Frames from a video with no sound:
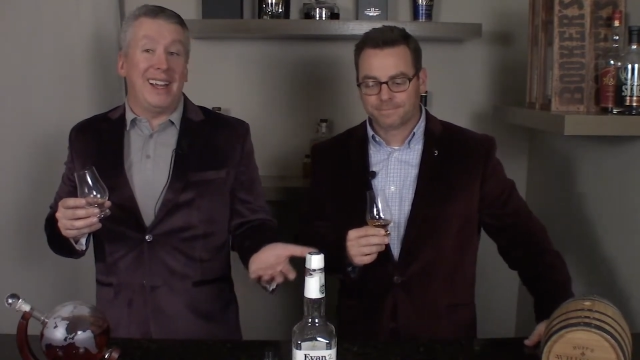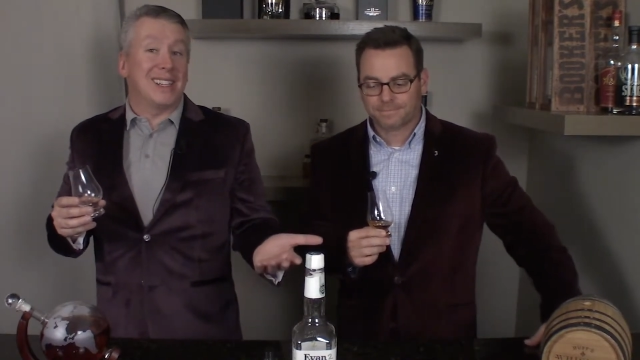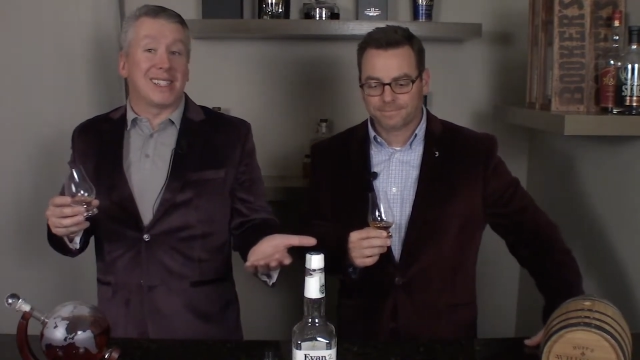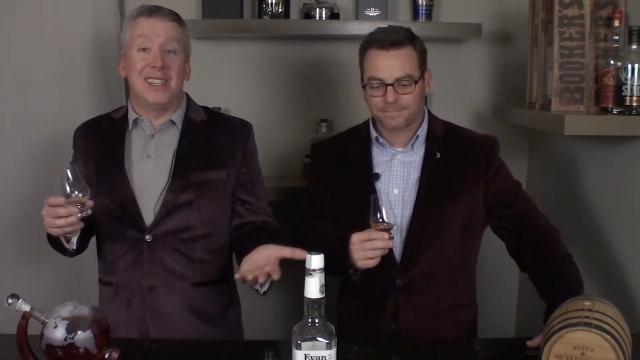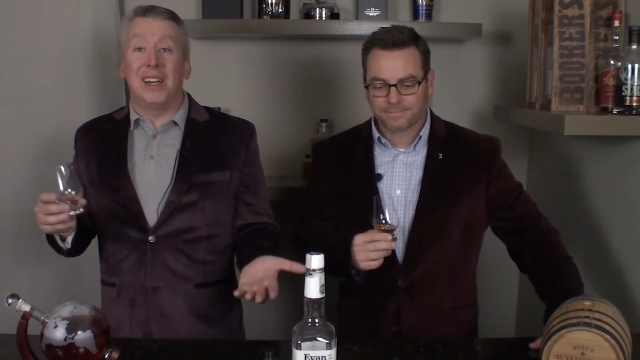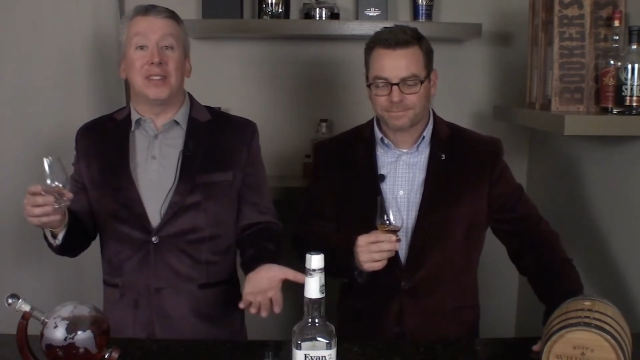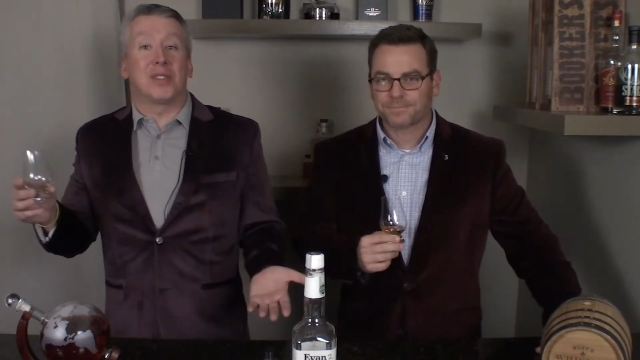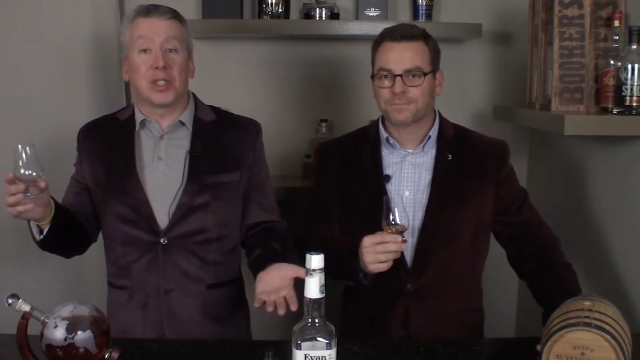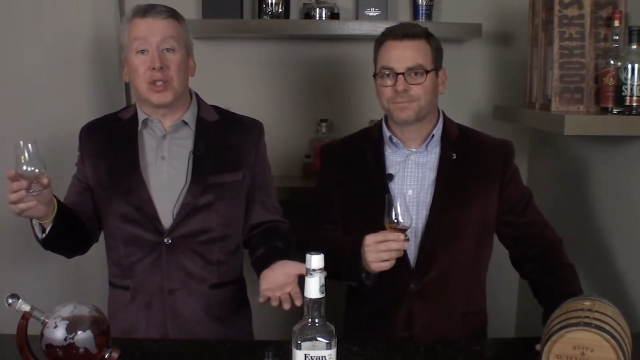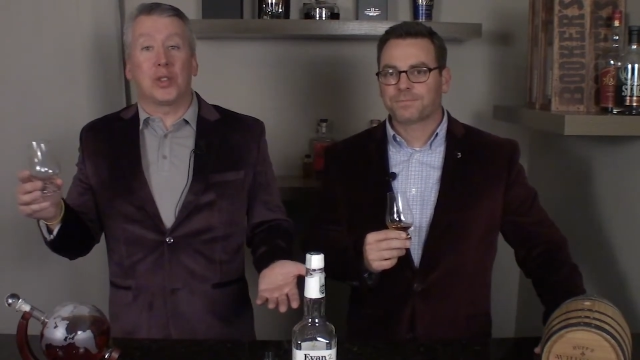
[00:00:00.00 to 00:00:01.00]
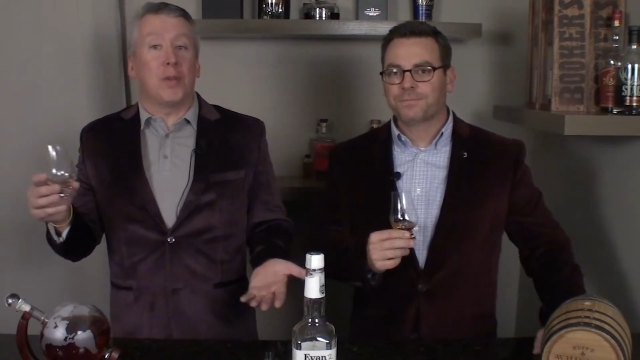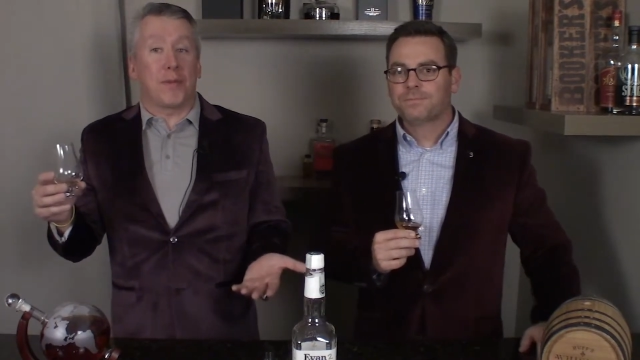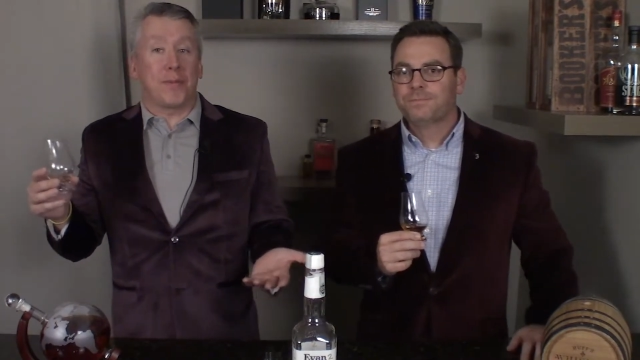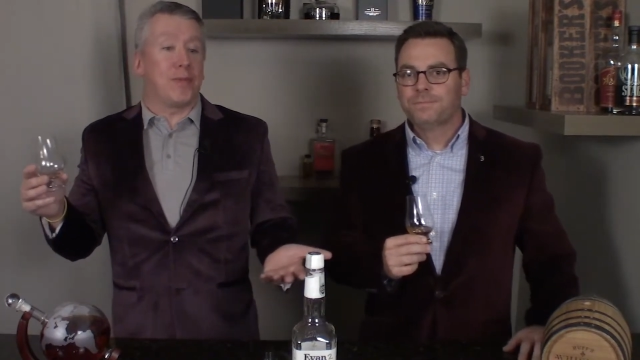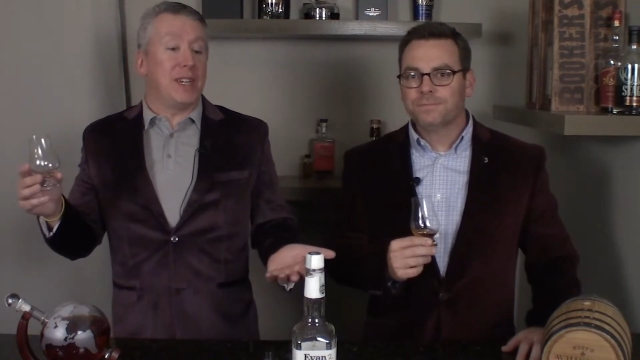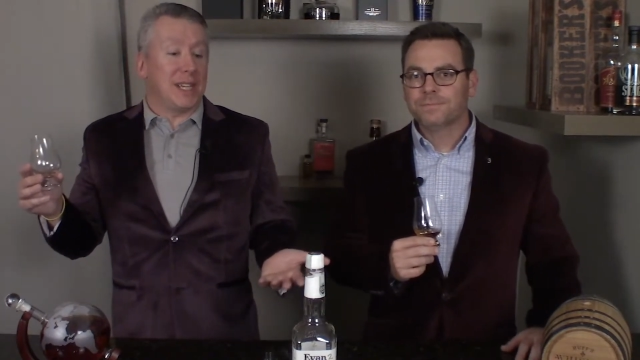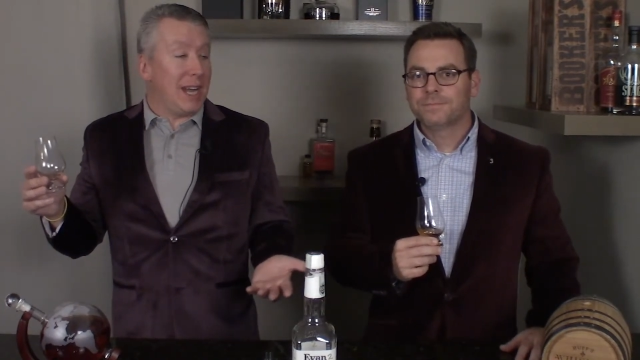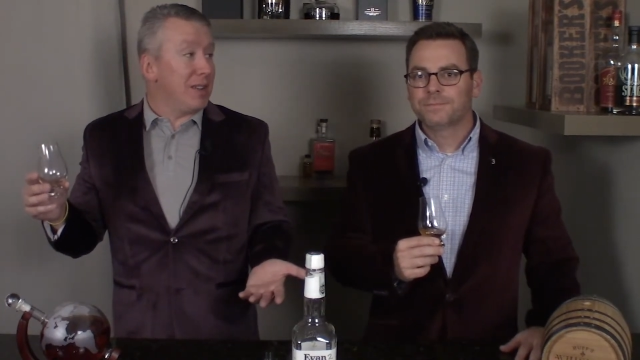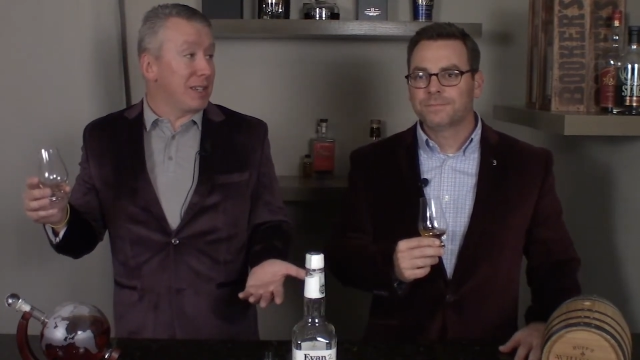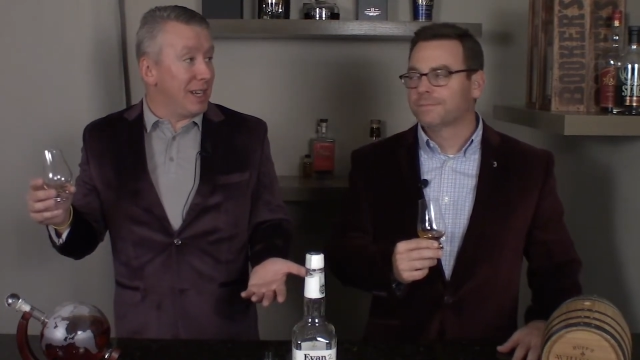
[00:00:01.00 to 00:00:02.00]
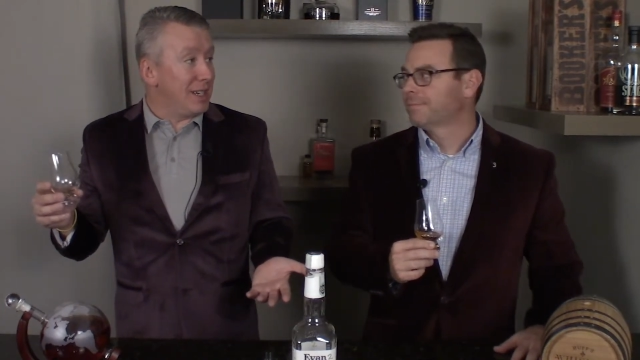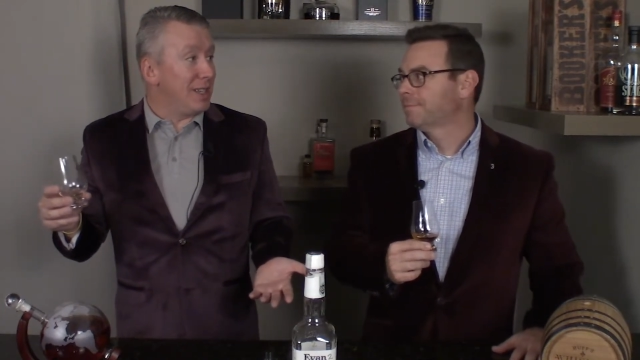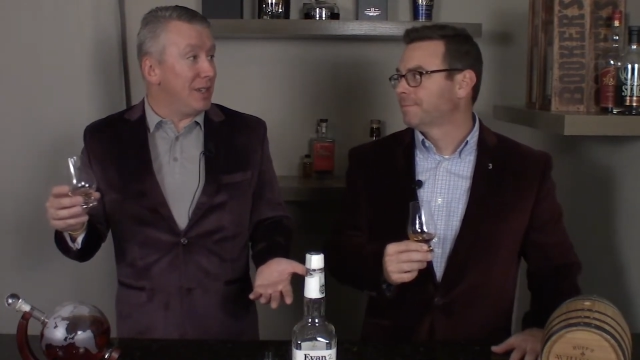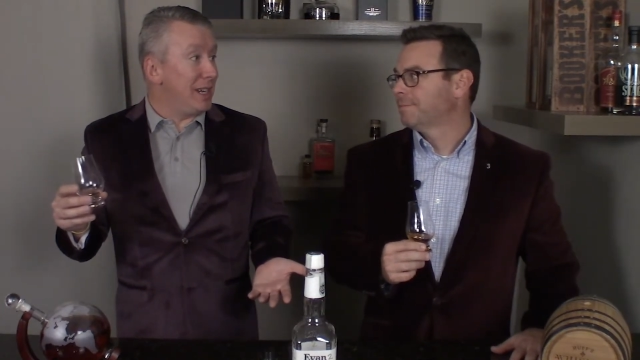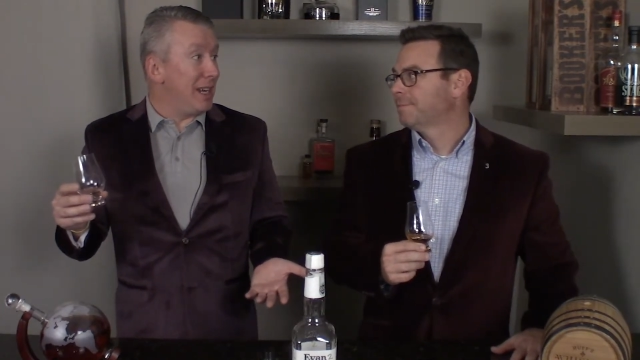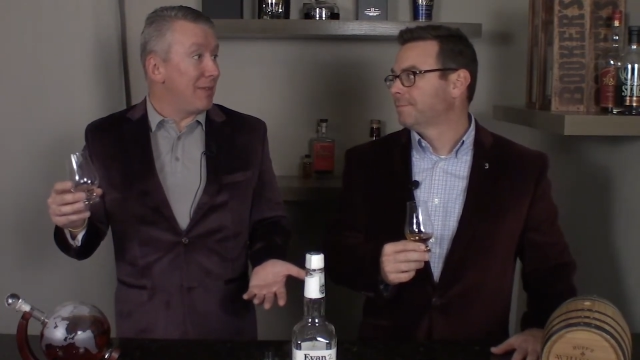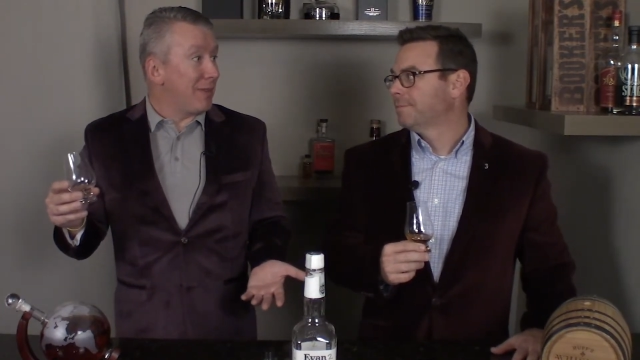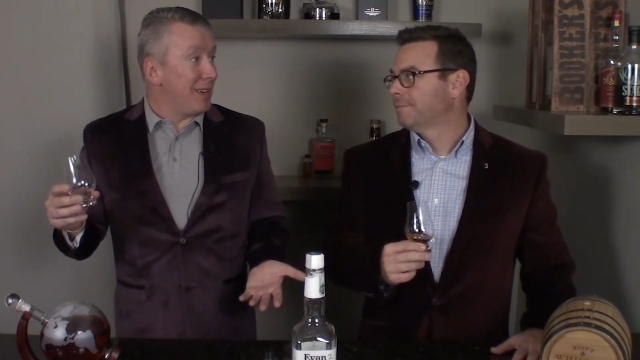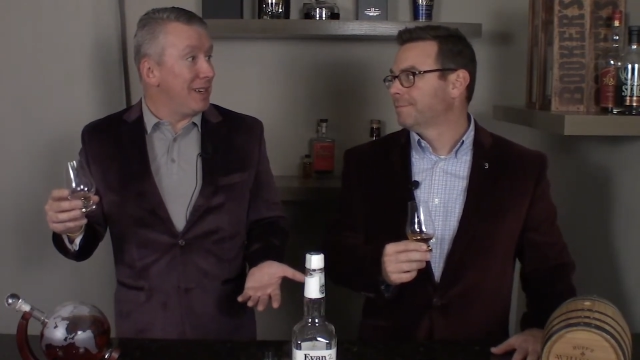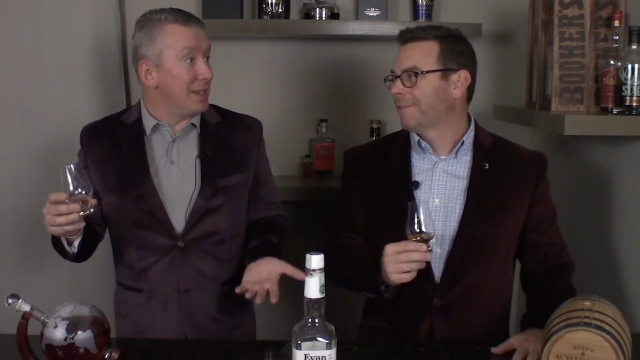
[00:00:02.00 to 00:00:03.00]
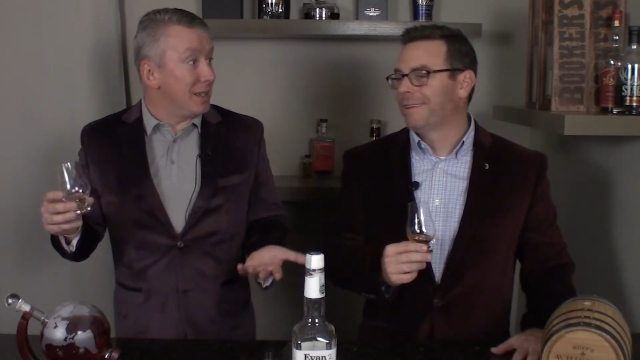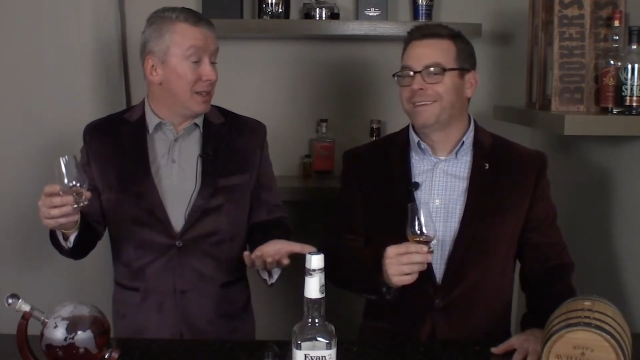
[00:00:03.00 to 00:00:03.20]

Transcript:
Speaker 1: and it's not so freaking allocated that you can't ever find it.